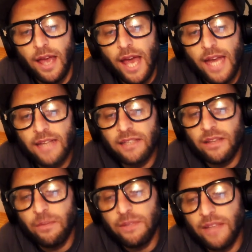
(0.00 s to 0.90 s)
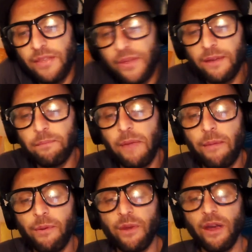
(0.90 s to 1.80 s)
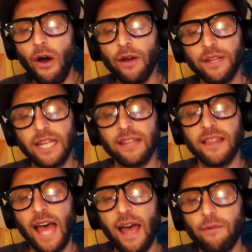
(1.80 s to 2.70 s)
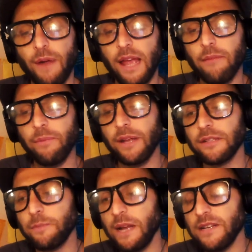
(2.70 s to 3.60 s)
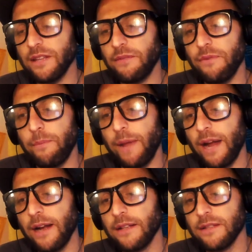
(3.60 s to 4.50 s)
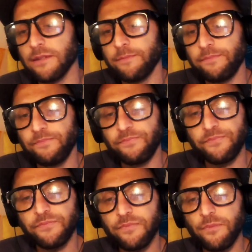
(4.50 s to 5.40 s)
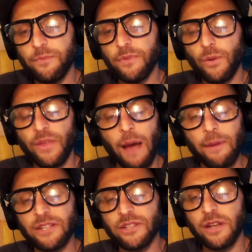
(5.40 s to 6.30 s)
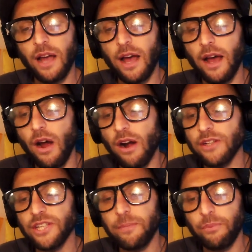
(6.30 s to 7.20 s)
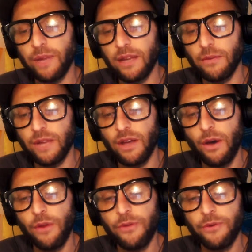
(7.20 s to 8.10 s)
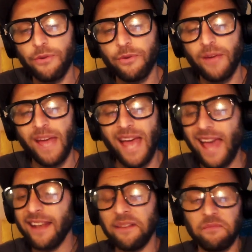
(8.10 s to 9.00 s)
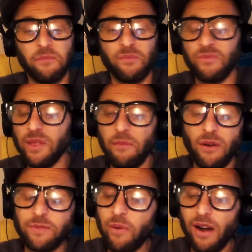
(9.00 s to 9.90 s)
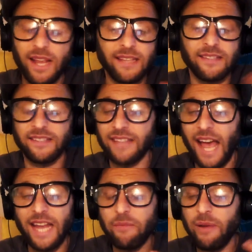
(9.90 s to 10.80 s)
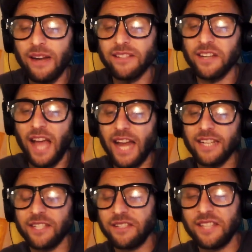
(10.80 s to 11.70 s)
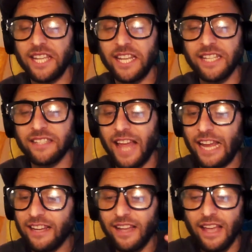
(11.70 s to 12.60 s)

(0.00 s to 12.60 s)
And as humans, I think maybe we all need that, right? But especially for parents, with how much hardship we go through. And for the most part in society, parents are kind of just seen as like,